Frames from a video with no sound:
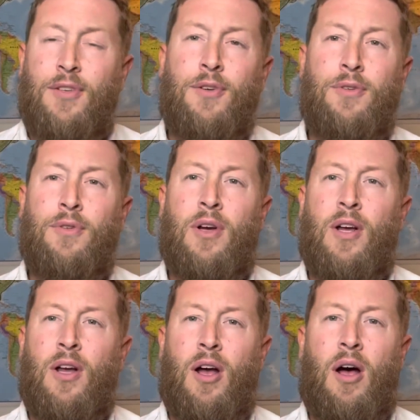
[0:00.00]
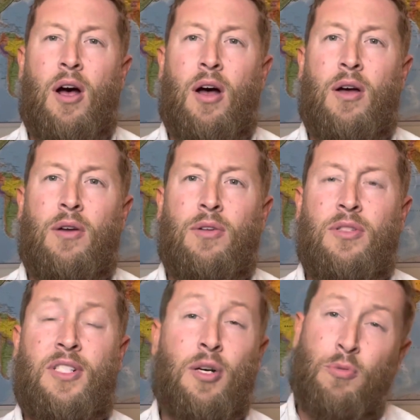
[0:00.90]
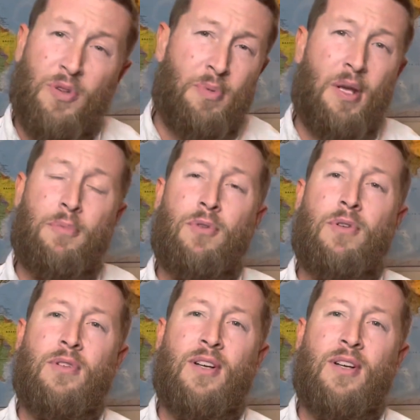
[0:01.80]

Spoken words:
to deal with people.